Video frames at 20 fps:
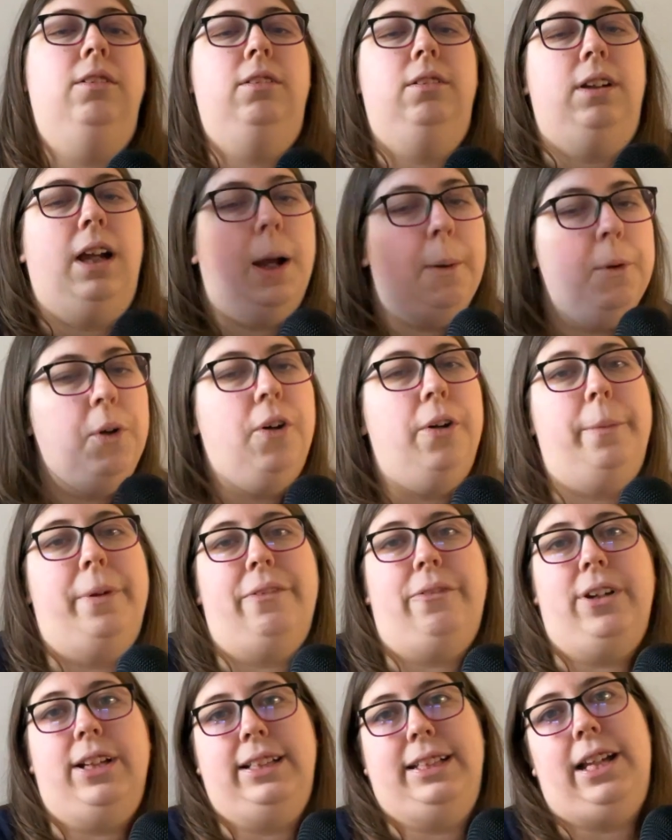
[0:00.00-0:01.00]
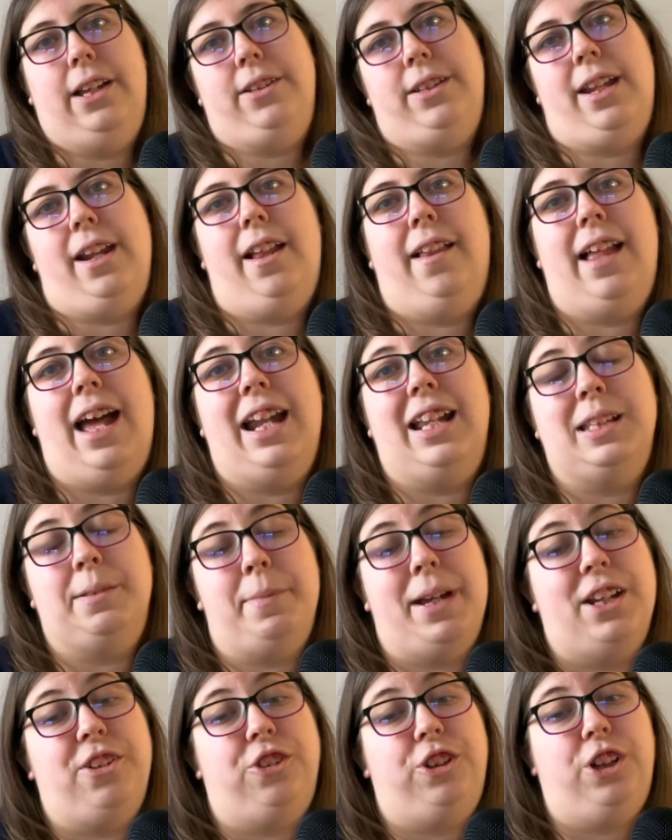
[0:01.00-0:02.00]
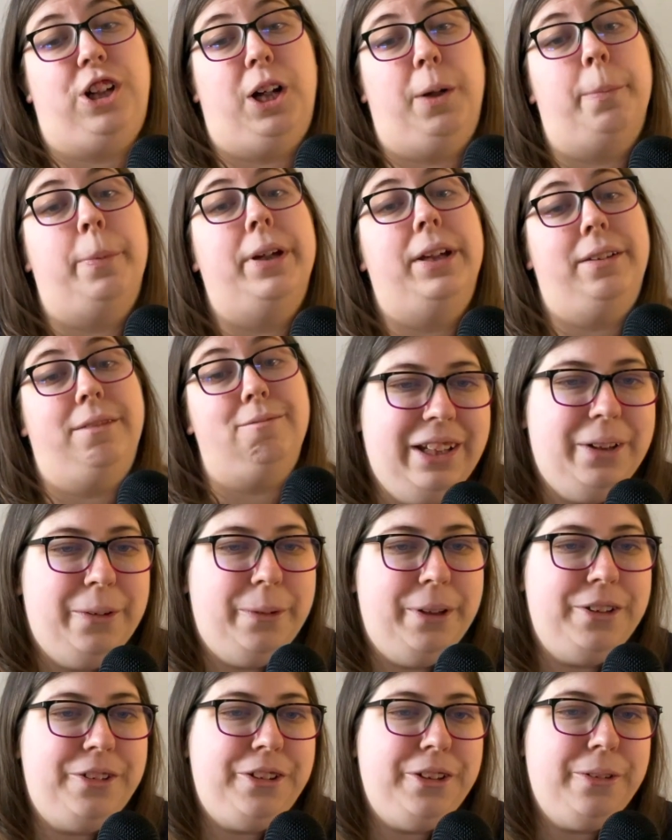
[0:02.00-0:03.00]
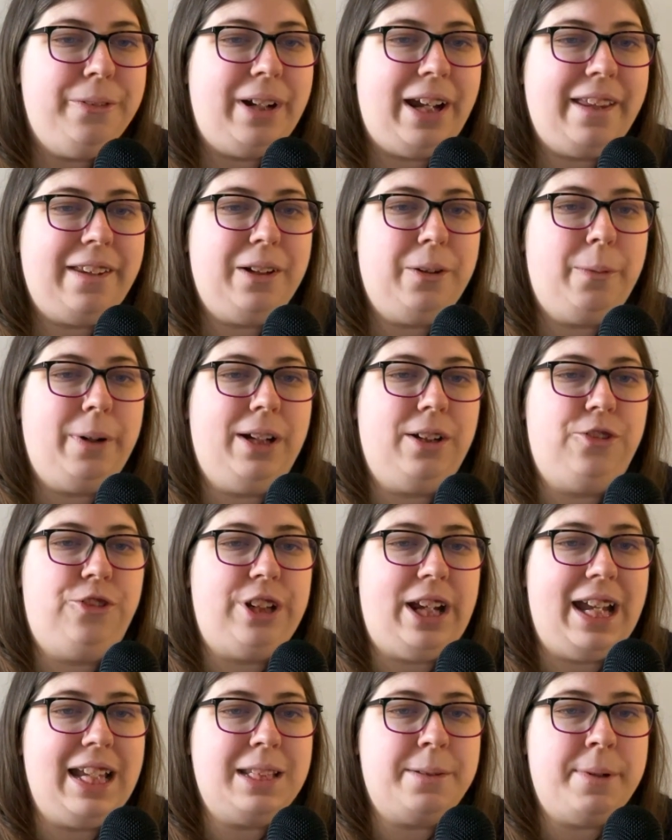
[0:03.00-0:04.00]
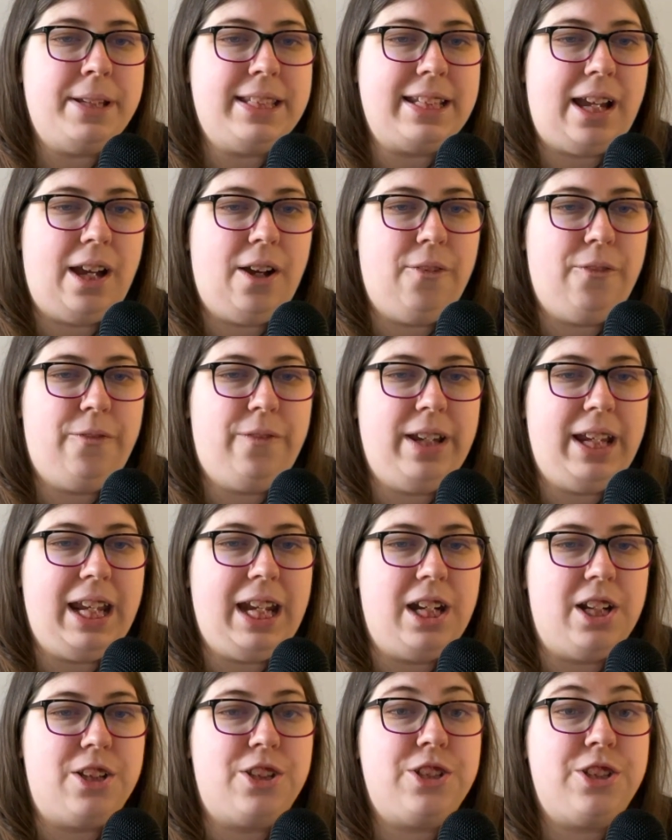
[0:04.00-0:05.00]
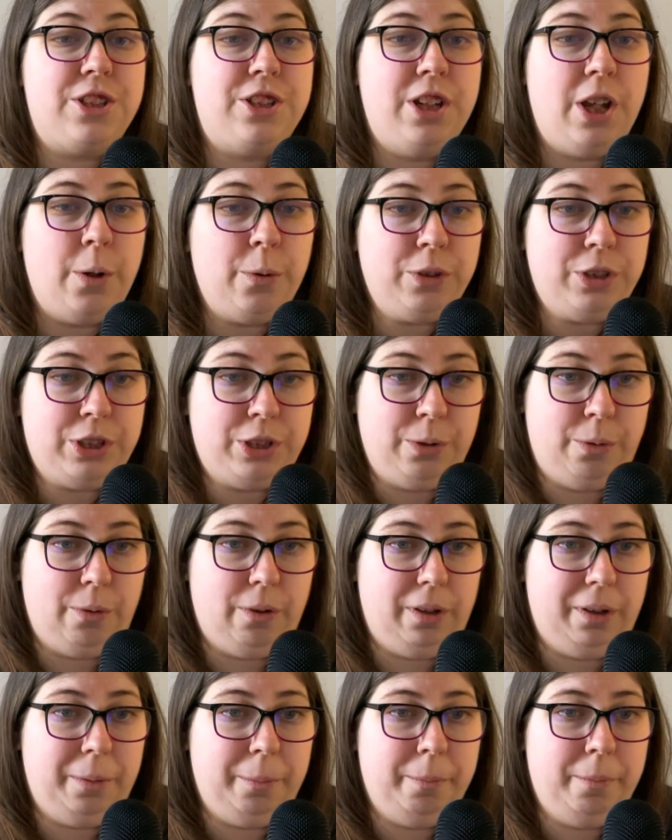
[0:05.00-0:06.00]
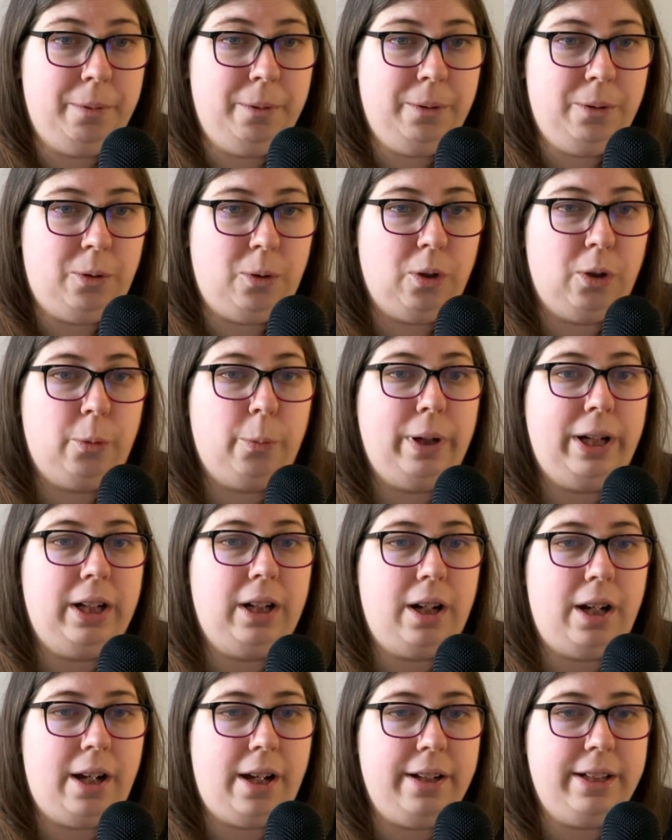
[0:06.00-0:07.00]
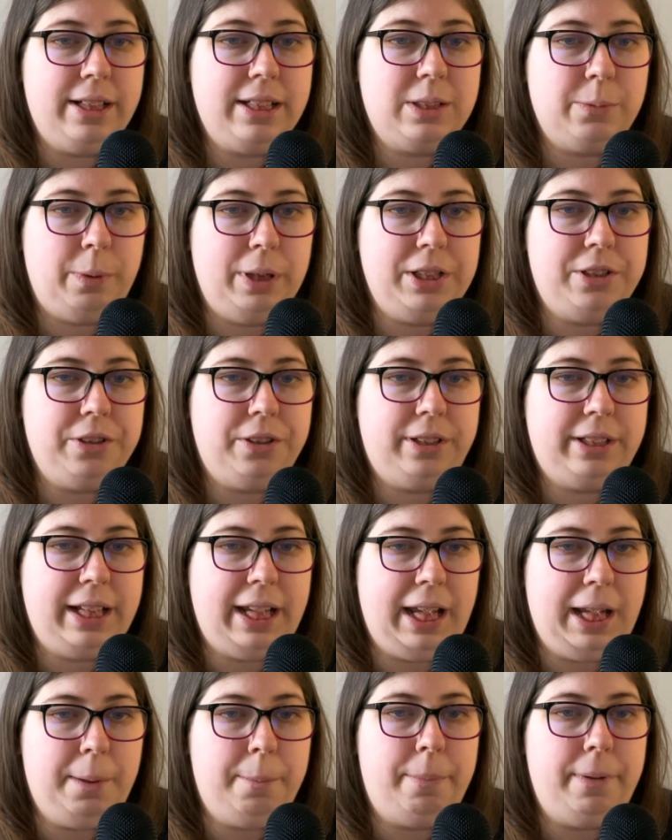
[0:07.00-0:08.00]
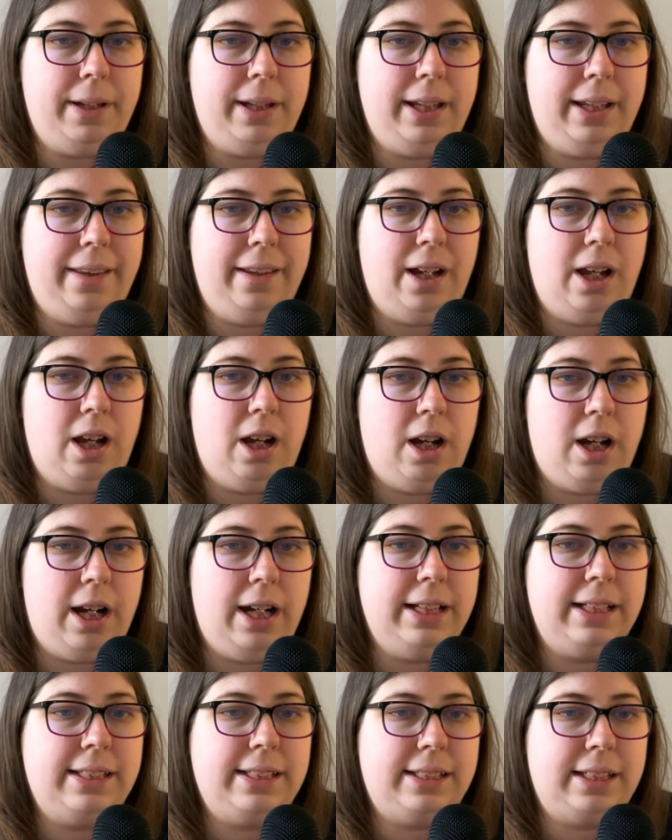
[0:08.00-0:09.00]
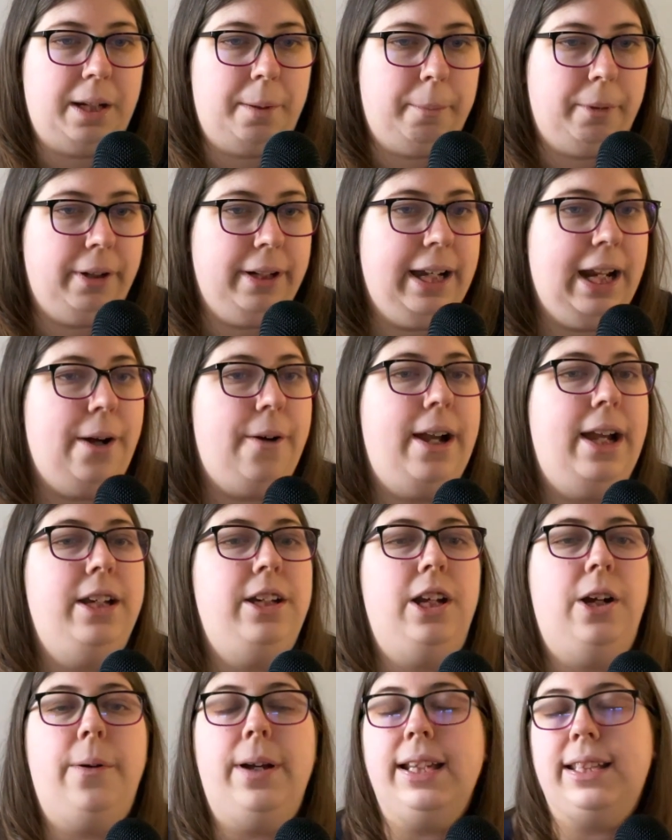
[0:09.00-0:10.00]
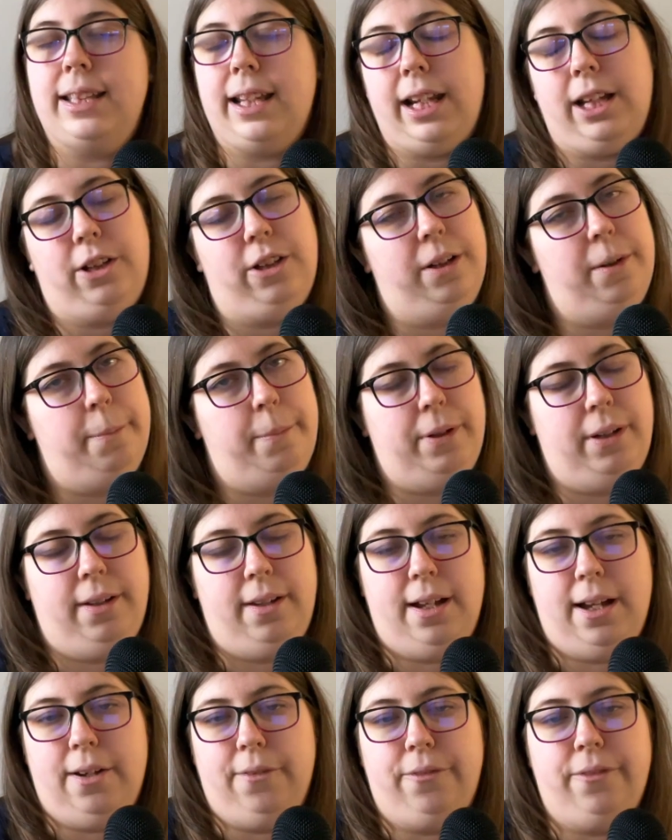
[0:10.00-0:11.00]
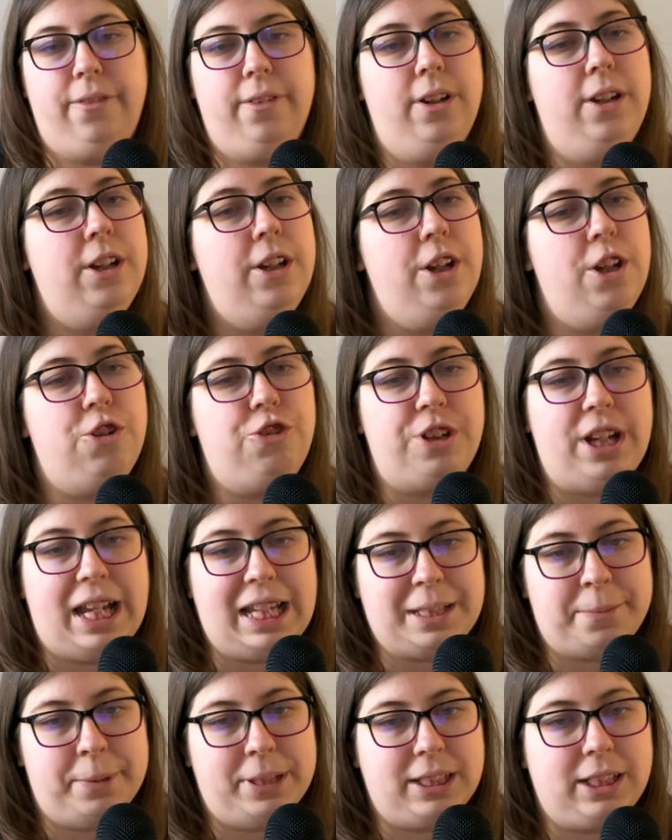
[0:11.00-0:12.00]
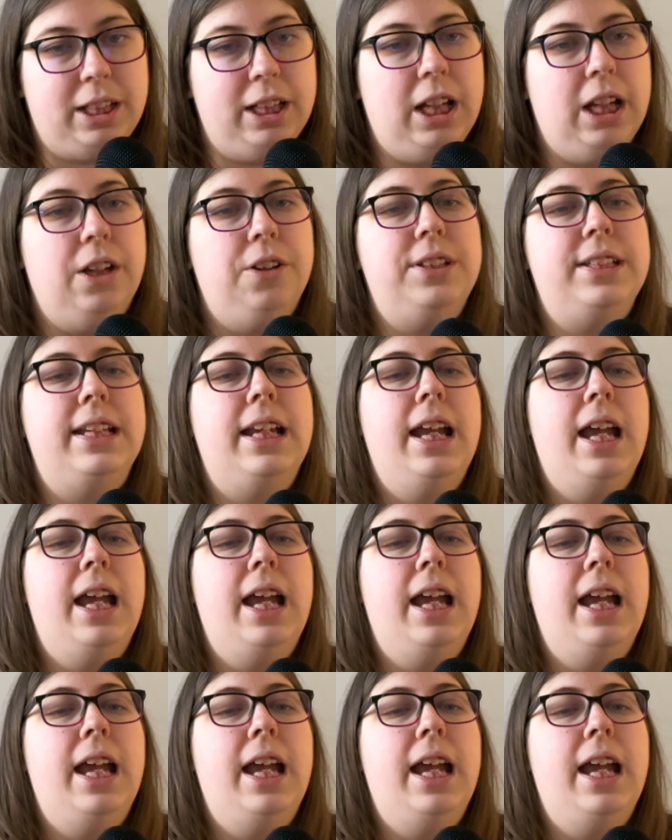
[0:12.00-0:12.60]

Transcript: I'm going to my friend's house on Aladdin's magic carpet. Would you rather wear Jasmine's outfit in a snowstorm or wear Anna's winter cape in the hot summer? Now, I know I said I couldn't pull off Jasmine's clothes,